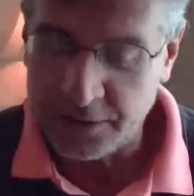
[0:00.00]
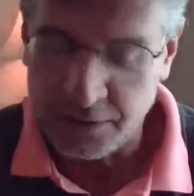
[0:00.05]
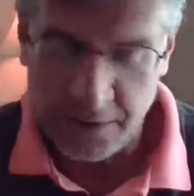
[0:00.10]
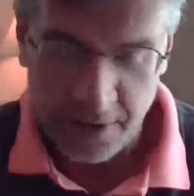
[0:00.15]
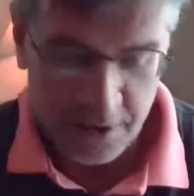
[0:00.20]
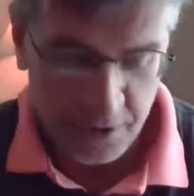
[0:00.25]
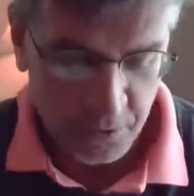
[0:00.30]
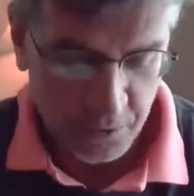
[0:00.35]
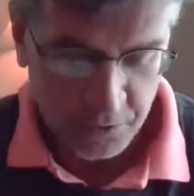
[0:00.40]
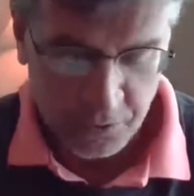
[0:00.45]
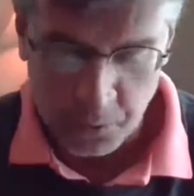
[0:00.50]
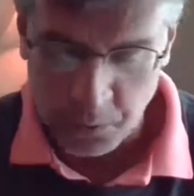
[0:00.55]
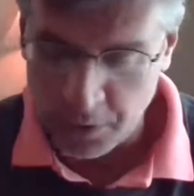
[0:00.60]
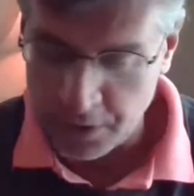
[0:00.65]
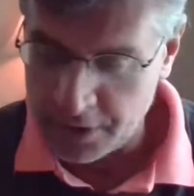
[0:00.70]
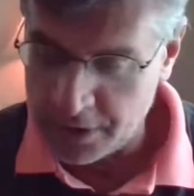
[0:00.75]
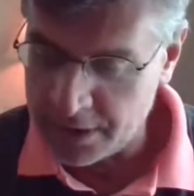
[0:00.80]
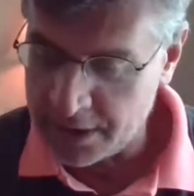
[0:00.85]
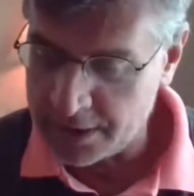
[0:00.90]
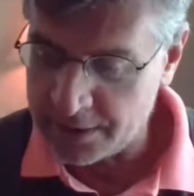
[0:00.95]
They use the
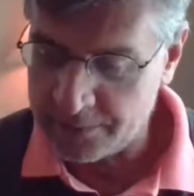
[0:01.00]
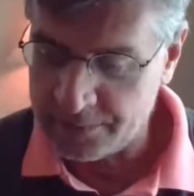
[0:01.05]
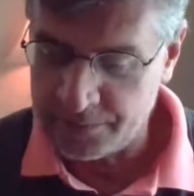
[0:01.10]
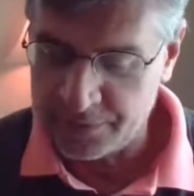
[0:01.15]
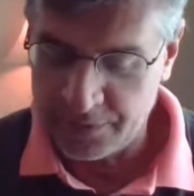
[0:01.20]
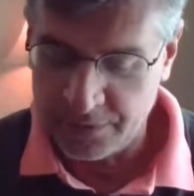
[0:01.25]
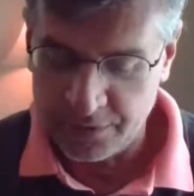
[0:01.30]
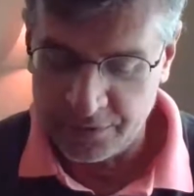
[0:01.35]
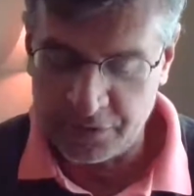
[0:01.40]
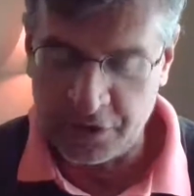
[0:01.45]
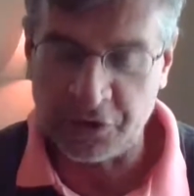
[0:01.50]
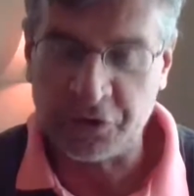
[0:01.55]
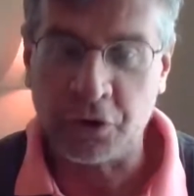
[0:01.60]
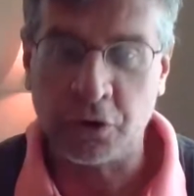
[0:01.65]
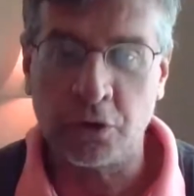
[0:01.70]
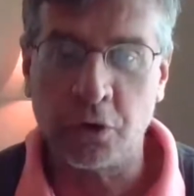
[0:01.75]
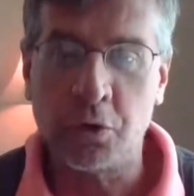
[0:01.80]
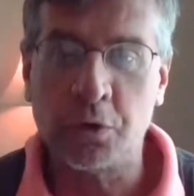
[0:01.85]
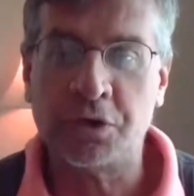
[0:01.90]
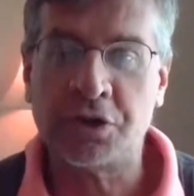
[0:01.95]
word
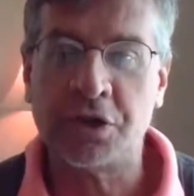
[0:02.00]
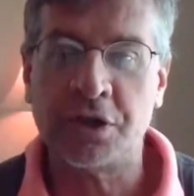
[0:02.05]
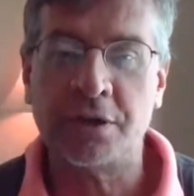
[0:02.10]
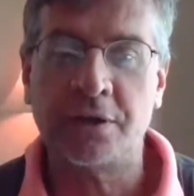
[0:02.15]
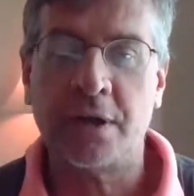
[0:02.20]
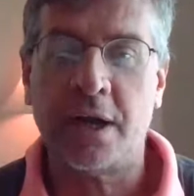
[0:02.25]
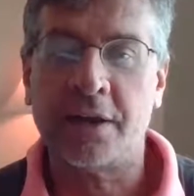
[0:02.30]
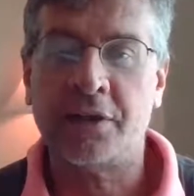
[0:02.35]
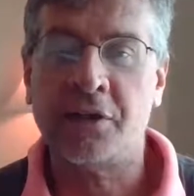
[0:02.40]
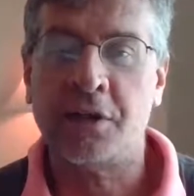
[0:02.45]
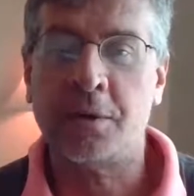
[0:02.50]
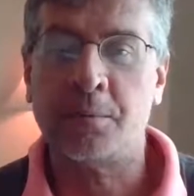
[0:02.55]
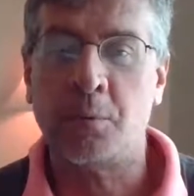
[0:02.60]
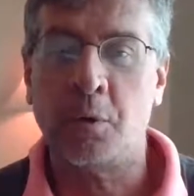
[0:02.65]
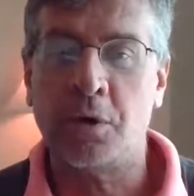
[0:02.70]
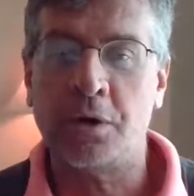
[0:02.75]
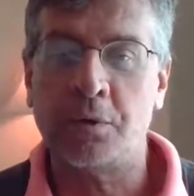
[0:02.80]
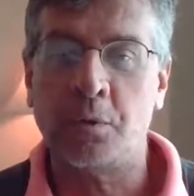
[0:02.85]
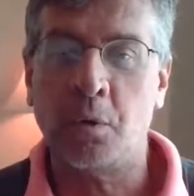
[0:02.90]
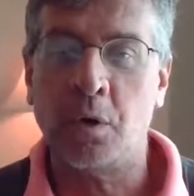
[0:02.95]
dissolution, I think,
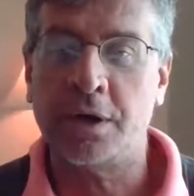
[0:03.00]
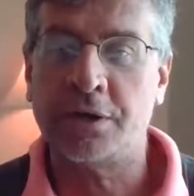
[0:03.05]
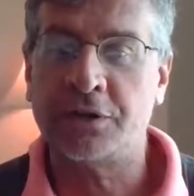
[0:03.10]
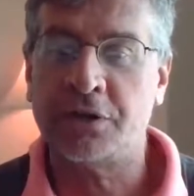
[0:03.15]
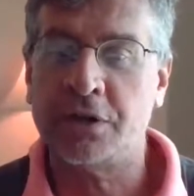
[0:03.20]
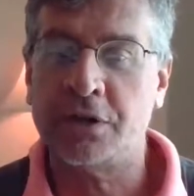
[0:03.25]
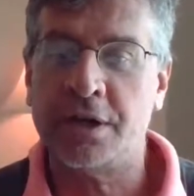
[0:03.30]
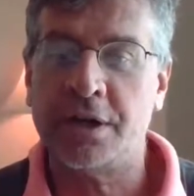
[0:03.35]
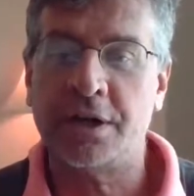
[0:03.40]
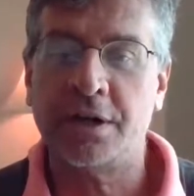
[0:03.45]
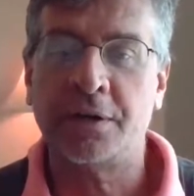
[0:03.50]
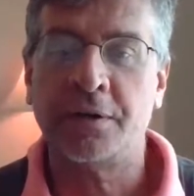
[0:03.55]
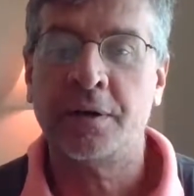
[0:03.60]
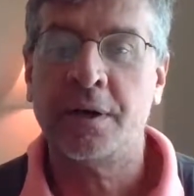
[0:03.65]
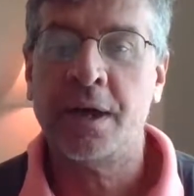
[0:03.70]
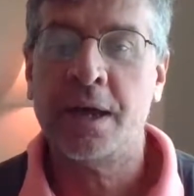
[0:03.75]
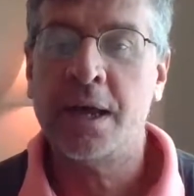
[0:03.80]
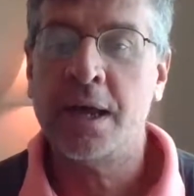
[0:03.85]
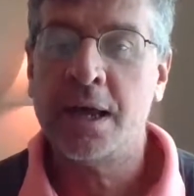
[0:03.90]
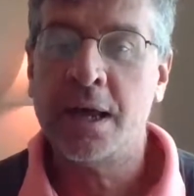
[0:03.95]
more than once in here.
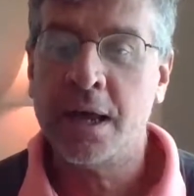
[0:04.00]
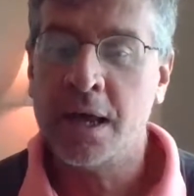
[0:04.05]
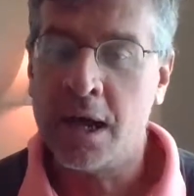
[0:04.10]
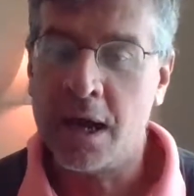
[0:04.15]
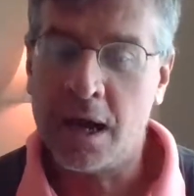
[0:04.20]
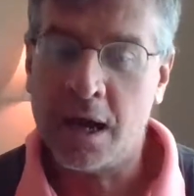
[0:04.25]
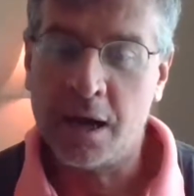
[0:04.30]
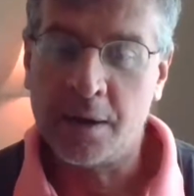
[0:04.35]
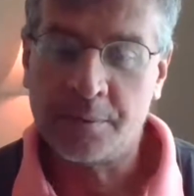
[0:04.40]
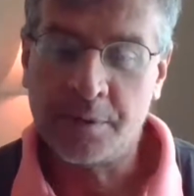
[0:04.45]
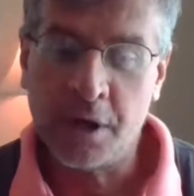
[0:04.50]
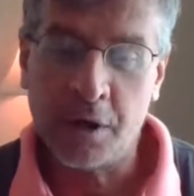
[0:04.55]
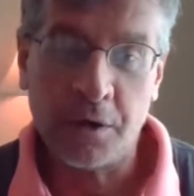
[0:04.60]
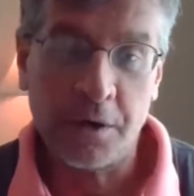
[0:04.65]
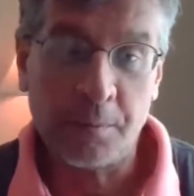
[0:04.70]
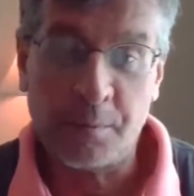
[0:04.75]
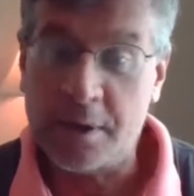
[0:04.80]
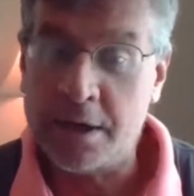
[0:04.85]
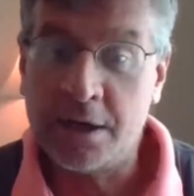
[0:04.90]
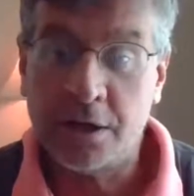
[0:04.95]
And
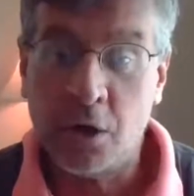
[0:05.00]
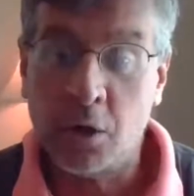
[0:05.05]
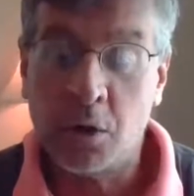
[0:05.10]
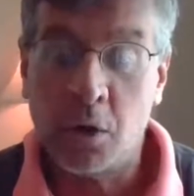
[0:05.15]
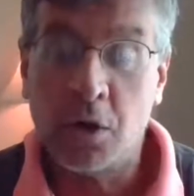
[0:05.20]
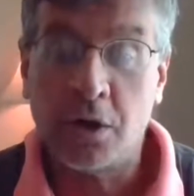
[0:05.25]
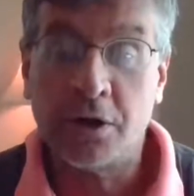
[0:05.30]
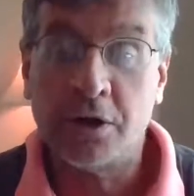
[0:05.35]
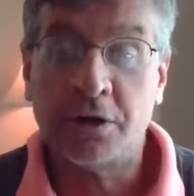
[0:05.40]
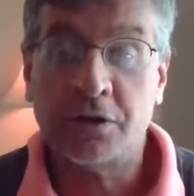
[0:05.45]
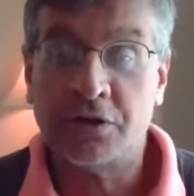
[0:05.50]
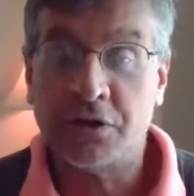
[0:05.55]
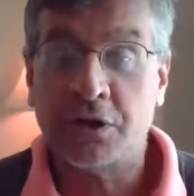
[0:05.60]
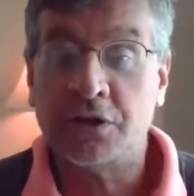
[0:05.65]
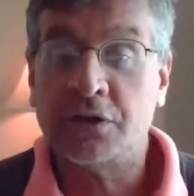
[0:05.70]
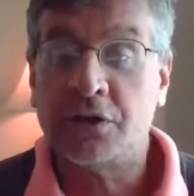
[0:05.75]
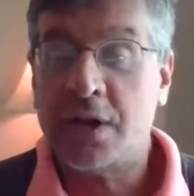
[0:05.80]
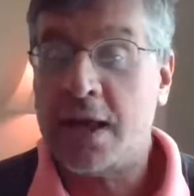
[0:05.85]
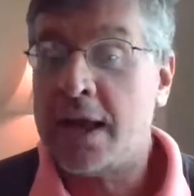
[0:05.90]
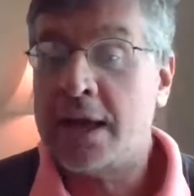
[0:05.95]
a being no longer
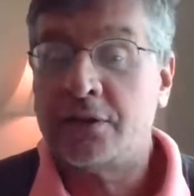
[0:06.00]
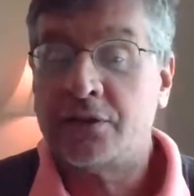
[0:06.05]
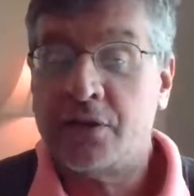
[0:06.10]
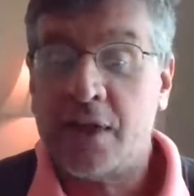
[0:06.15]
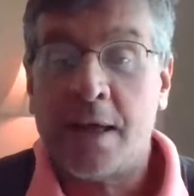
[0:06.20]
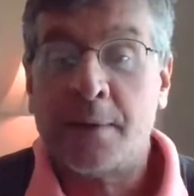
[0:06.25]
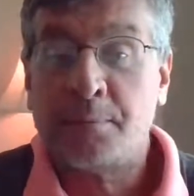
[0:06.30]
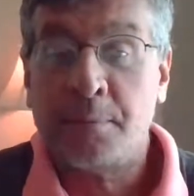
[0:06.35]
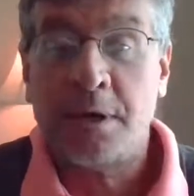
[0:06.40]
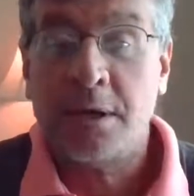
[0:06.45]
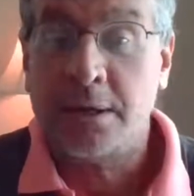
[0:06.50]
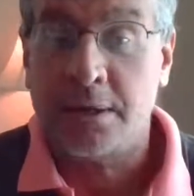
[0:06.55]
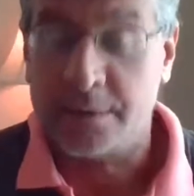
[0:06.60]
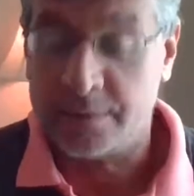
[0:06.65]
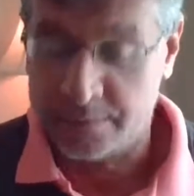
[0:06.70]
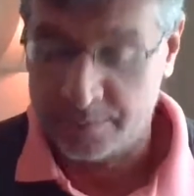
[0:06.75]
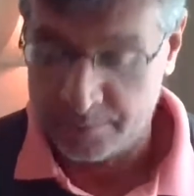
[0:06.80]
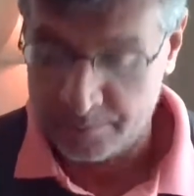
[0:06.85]
exists as that being.